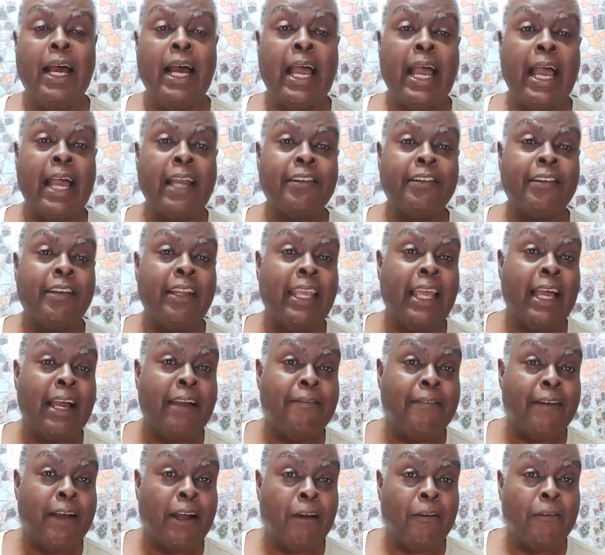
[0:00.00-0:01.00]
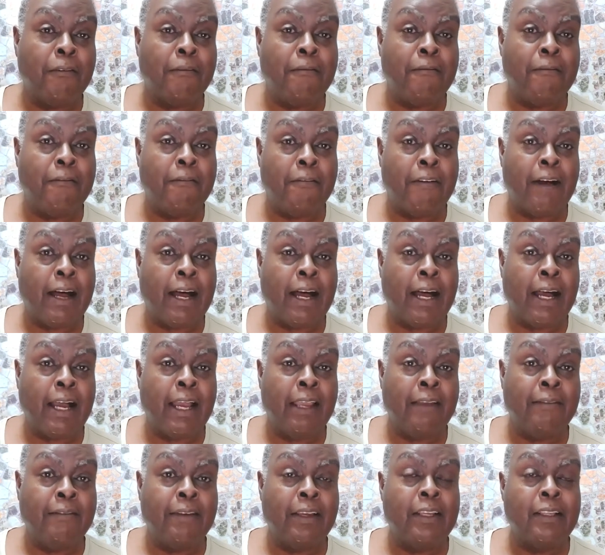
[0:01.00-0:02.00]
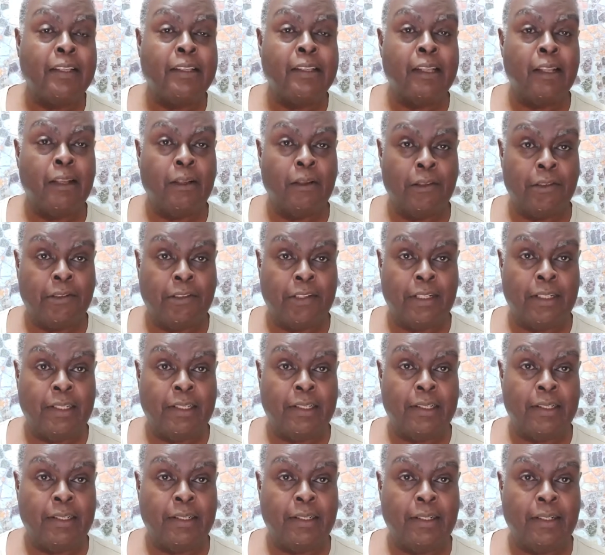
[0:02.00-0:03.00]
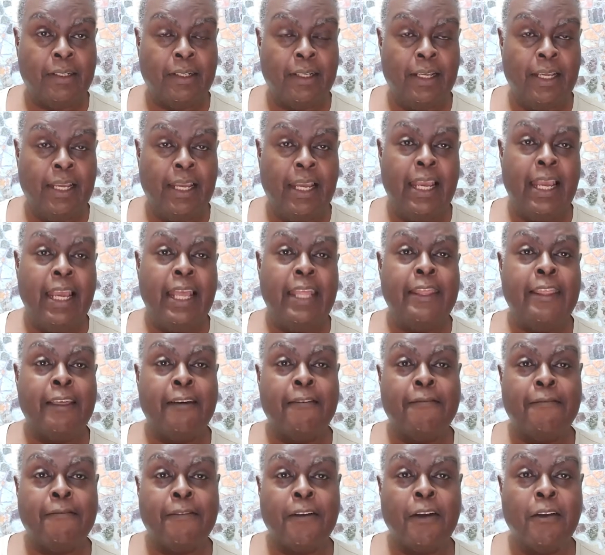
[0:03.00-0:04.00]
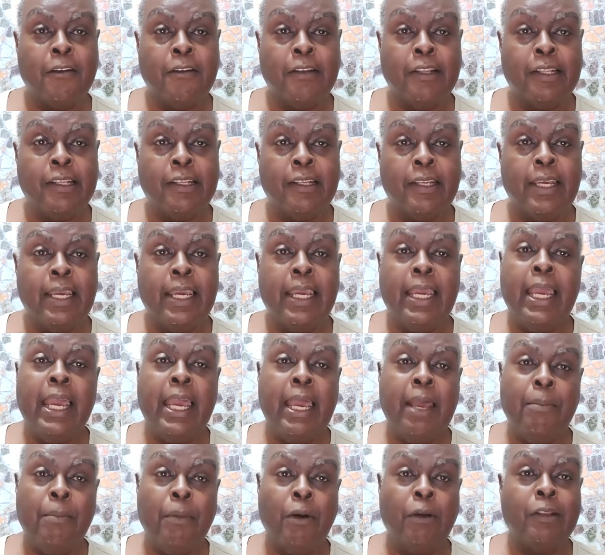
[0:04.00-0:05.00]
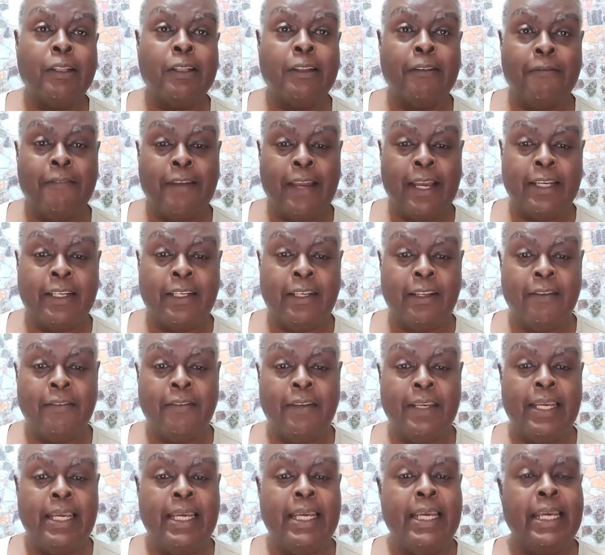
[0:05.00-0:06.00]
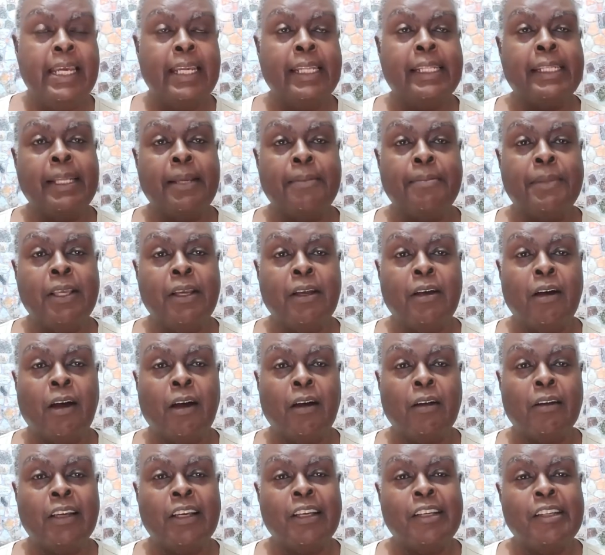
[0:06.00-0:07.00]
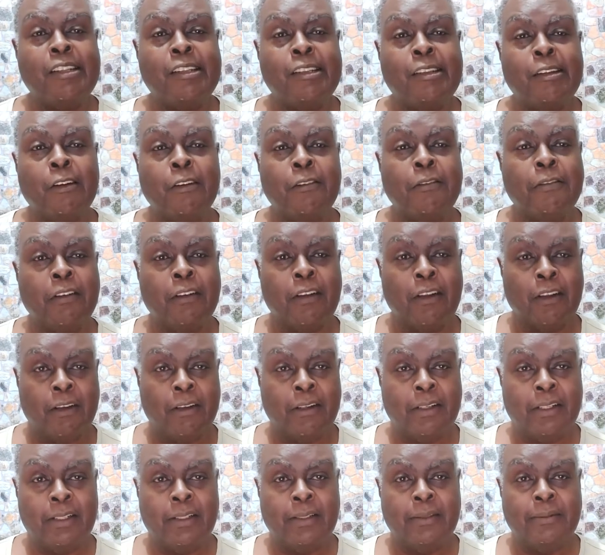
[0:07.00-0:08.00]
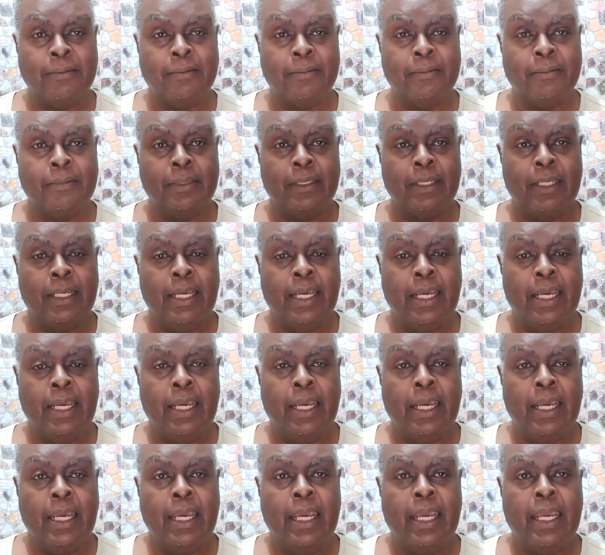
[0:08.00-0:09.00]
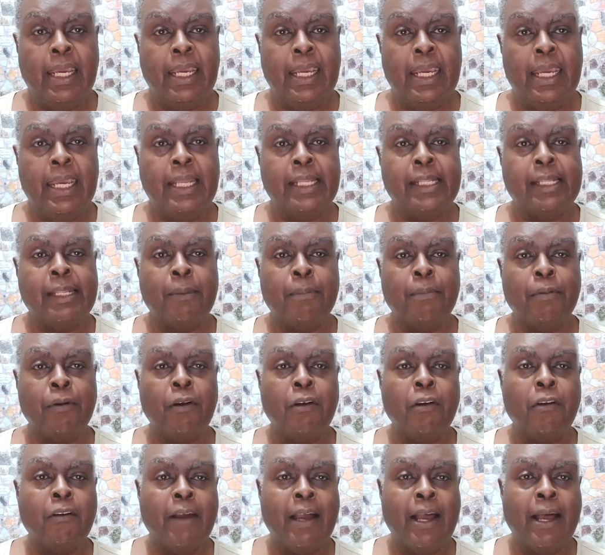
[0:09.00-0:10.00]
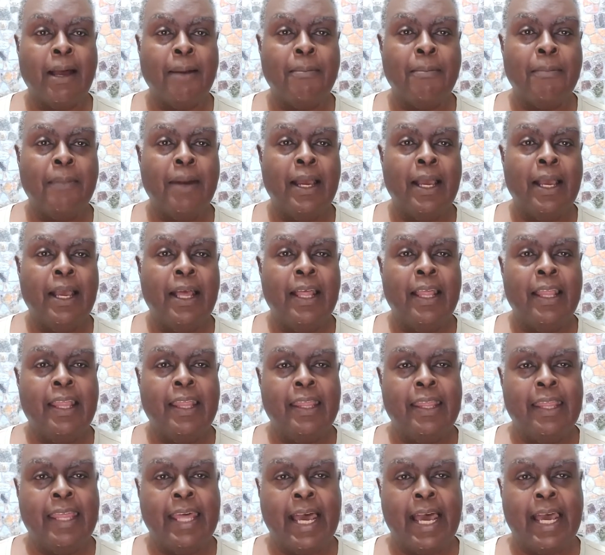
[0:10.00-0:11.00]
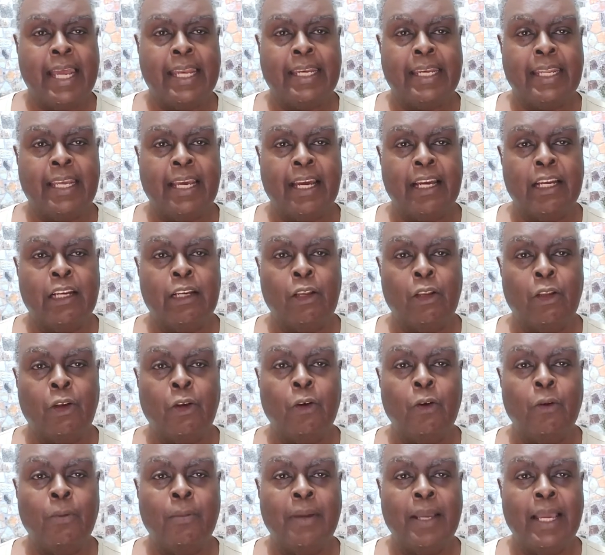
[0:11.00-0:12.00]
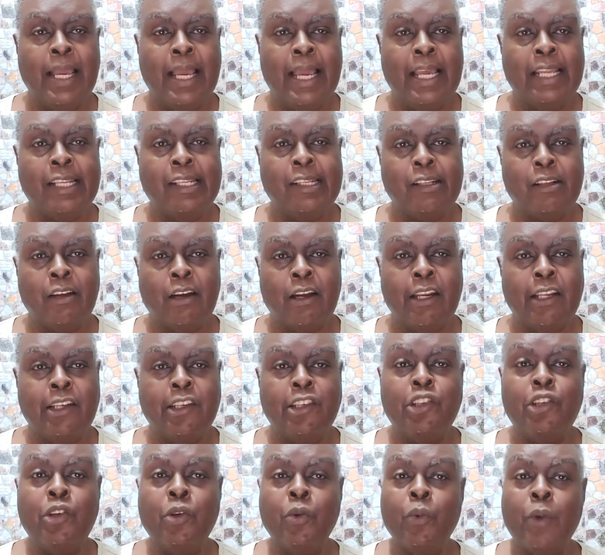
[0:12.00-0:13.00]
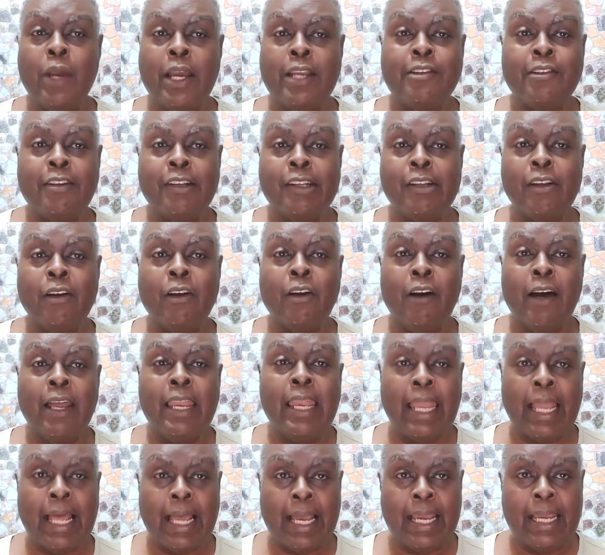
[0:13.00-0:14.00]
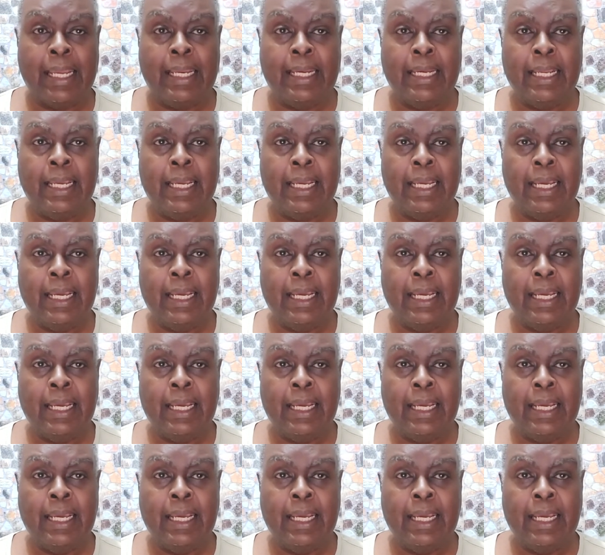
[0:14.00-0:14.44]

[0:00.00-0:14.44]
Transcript: Actually, I found 5 solutions. The first and most effective is something called Surf Alert. It's a program that Globe has started. You register online